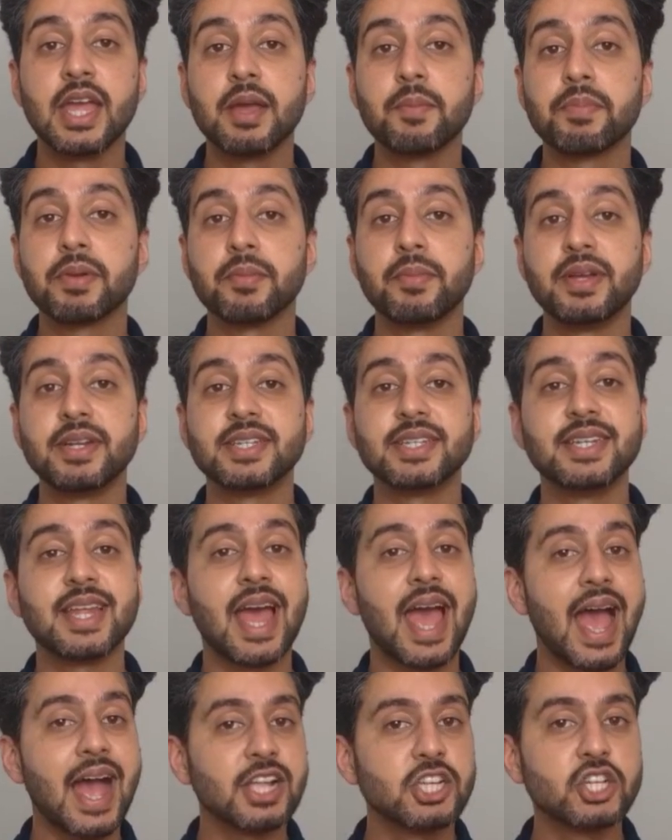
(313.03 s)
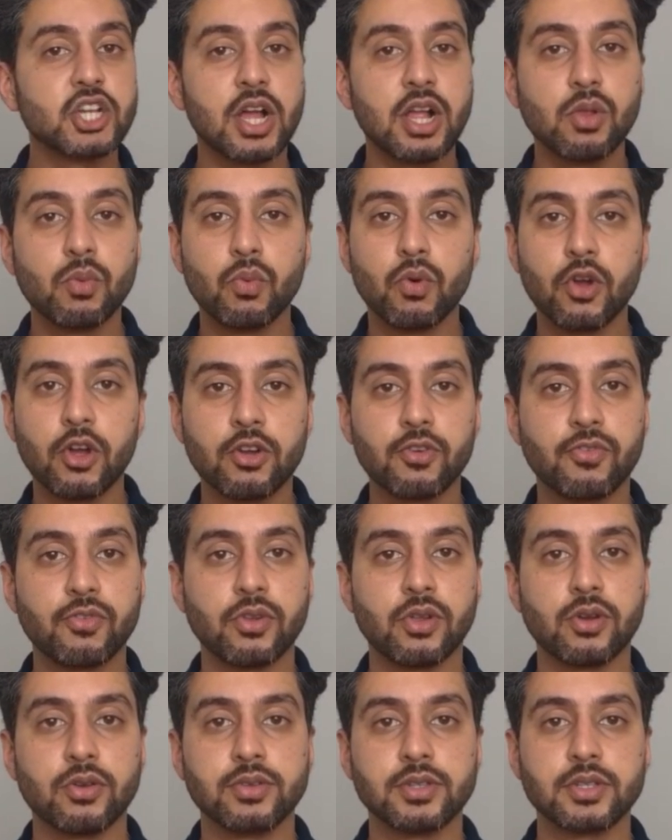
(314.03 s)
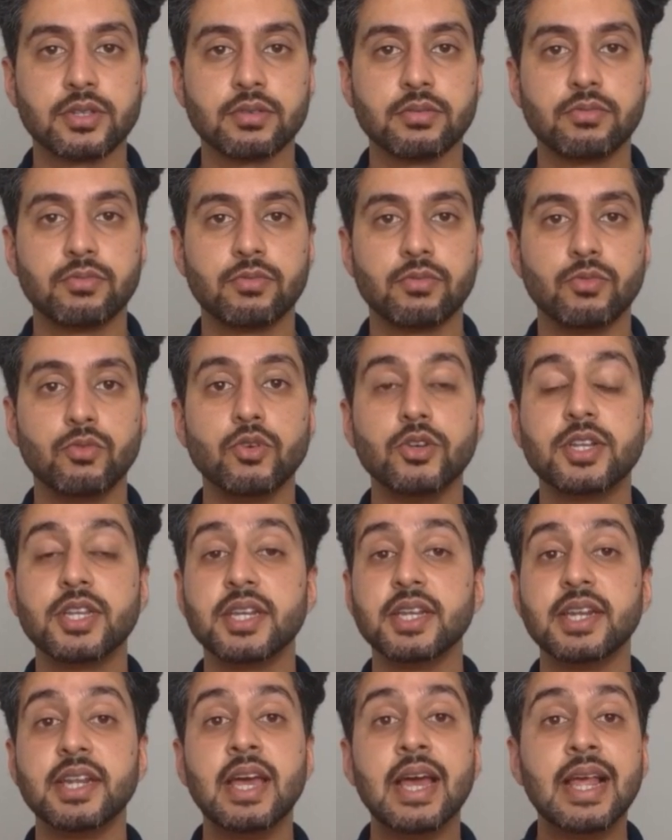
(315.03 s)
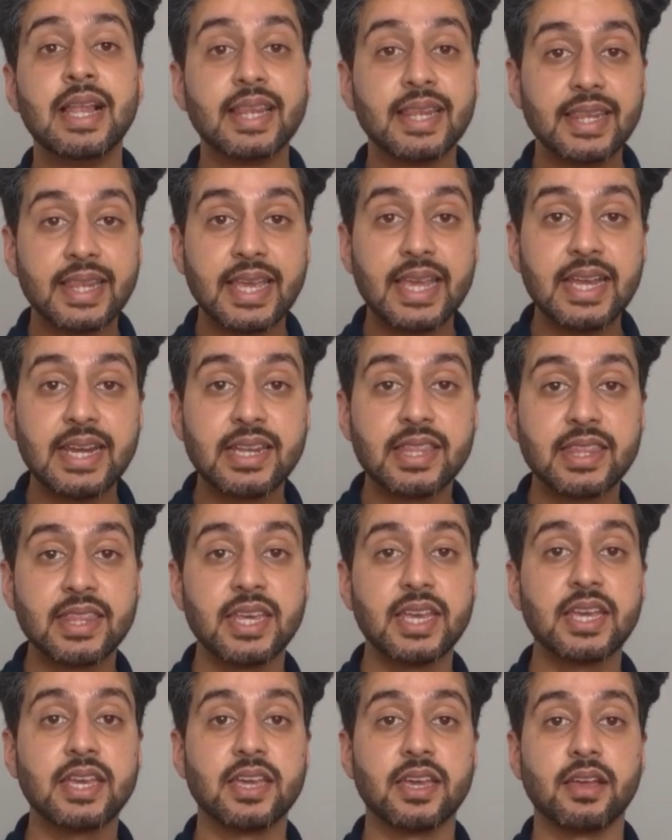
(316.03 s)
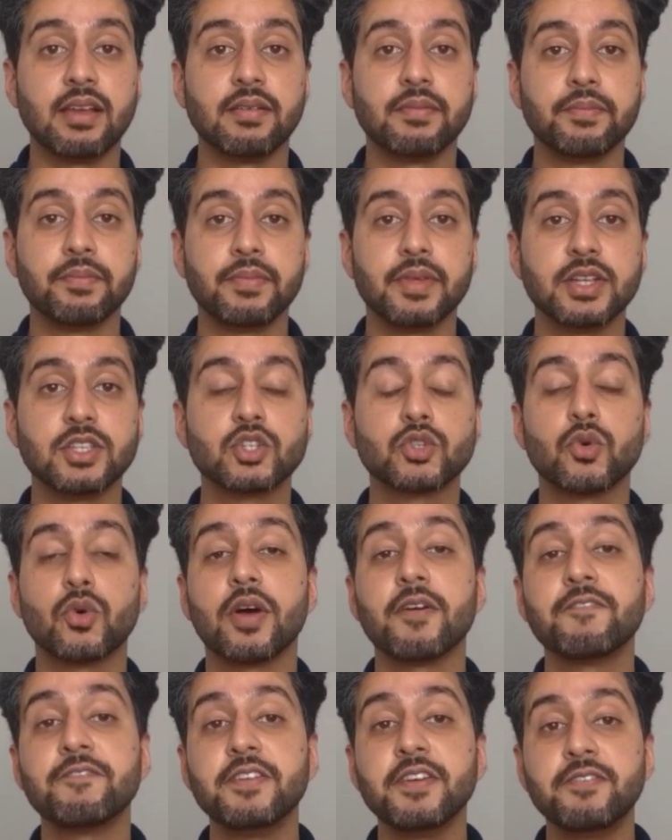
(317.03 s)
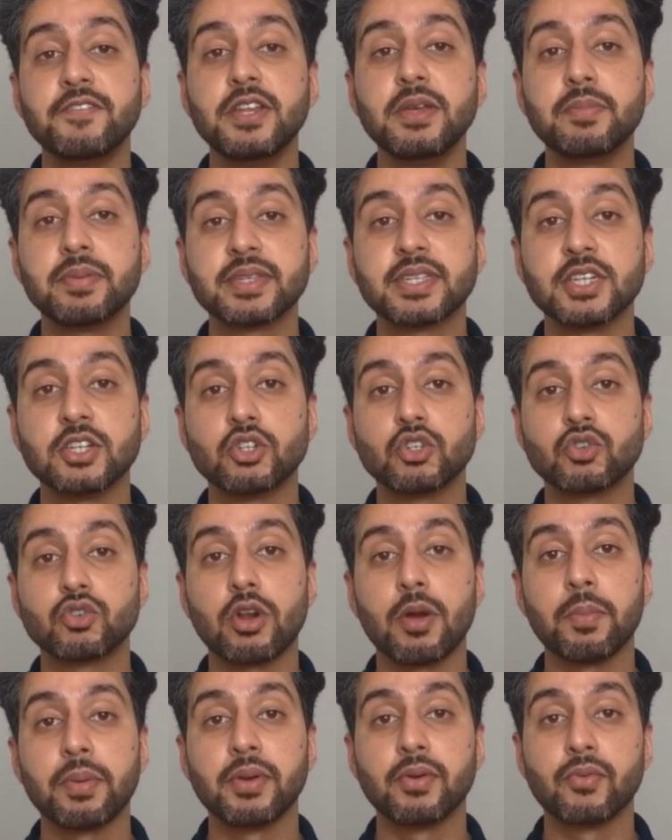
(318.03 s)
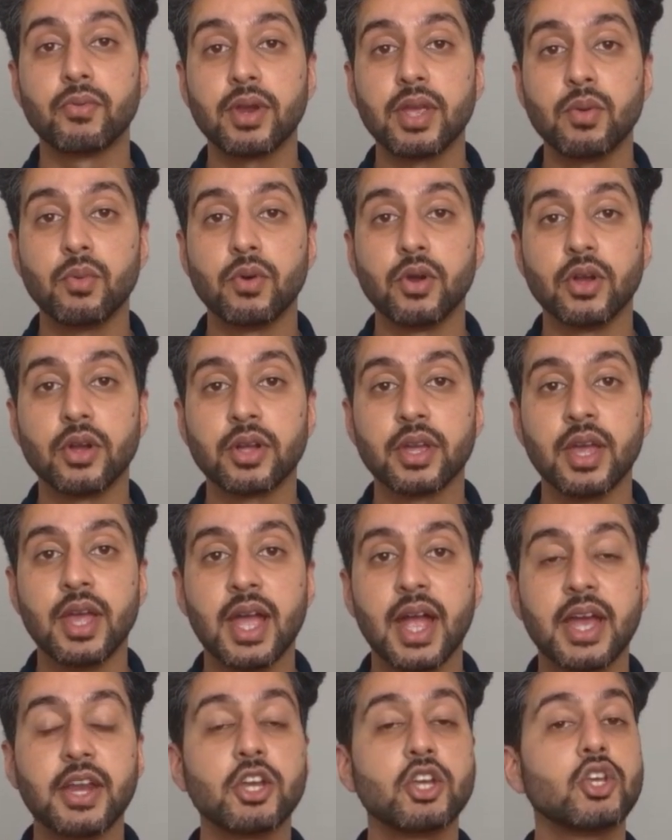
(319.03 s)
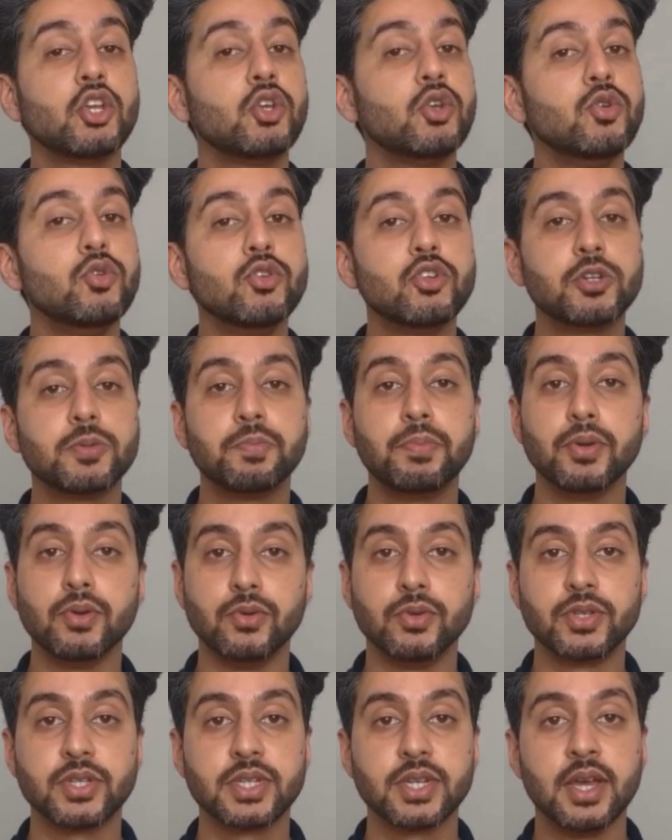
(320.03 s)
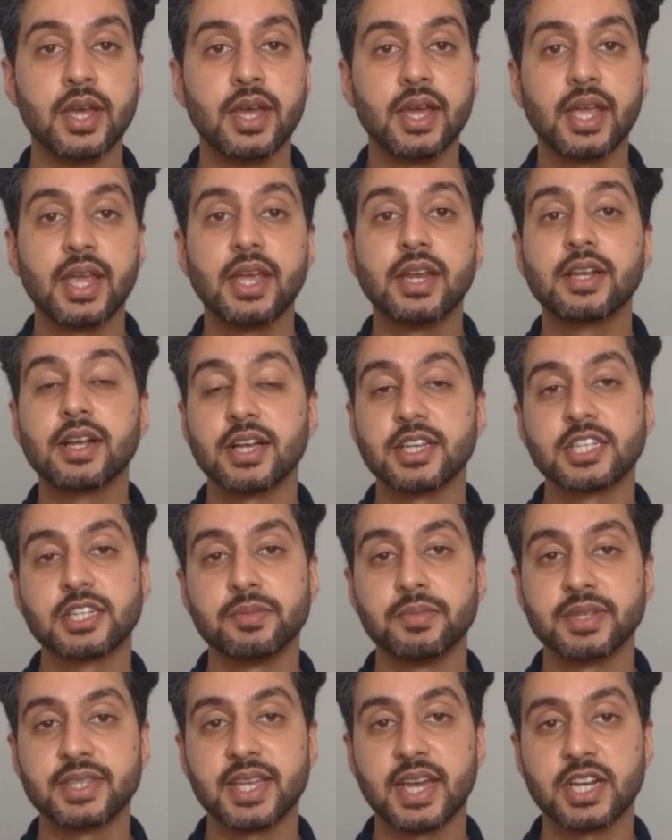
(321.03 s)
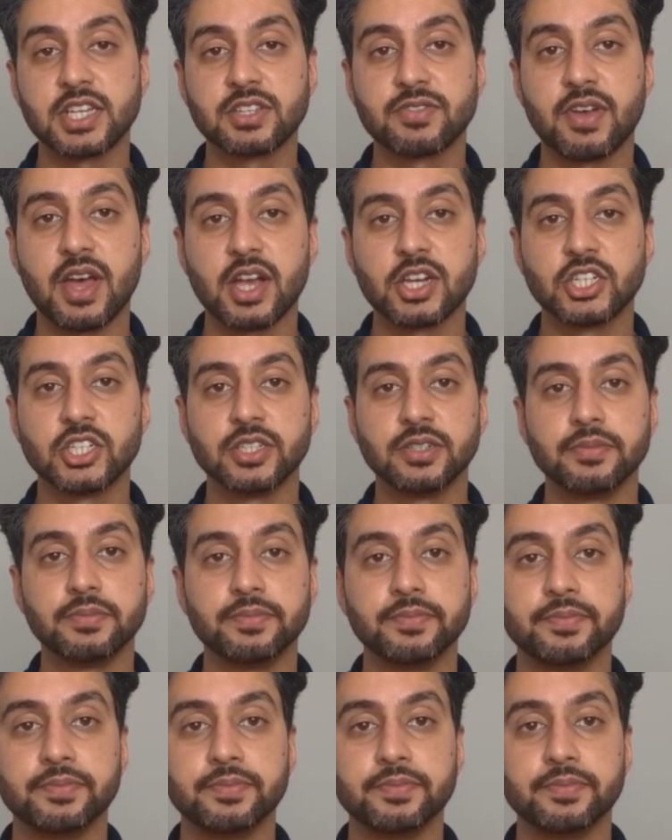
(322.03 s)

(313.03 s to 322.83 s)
implemented agile workflows rooted in lean thinking and saw a 50% drop in rework and a huge boost in customer satisfaction.